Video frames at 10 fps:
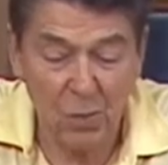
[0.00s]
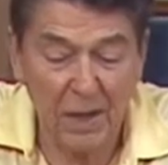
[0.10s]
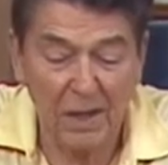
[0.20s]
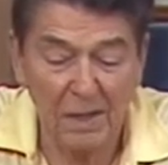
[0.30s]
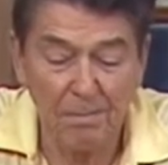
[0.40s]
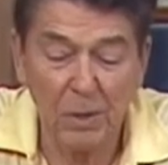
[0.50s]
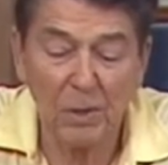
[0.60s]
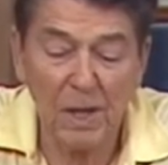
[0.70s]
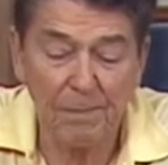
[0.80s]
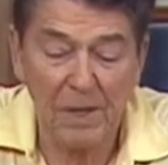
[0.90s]
quickly
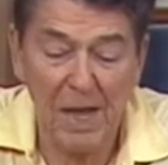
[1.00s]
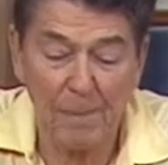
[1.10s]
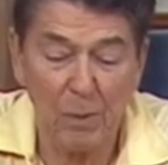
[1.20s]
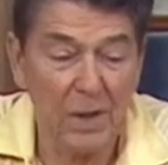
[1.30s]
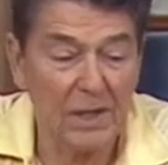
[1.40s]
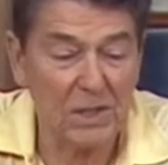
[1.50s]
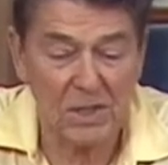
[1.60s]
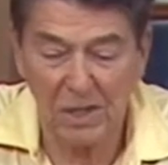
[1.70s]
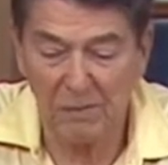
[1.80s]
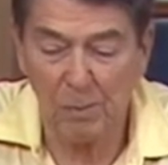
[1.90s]
built up the
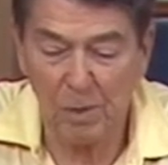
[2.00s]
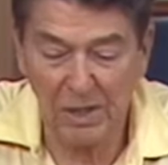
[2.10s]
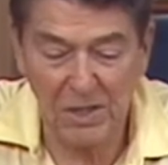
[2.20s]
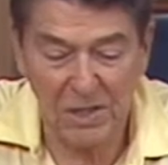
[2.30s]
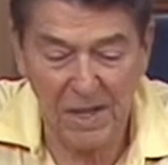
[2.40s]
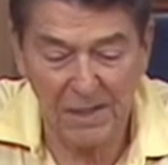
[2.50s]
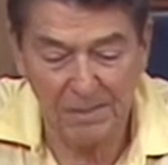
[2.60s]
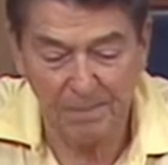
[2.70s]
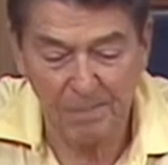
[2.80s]
apparatus of a police state,